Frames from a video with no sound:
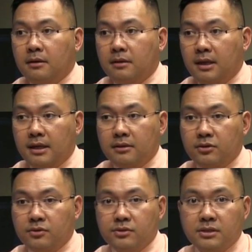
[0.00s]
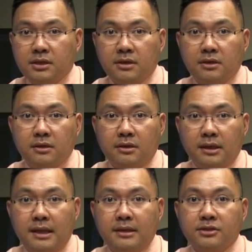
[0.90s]
Then using
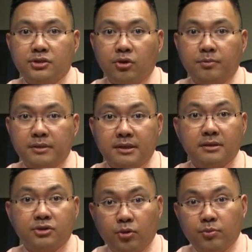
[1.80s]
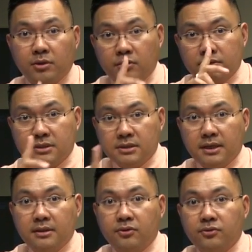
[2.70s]
an endoscope, a telescope that goes
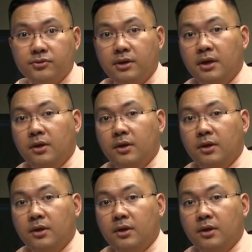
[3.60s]
inside the nose,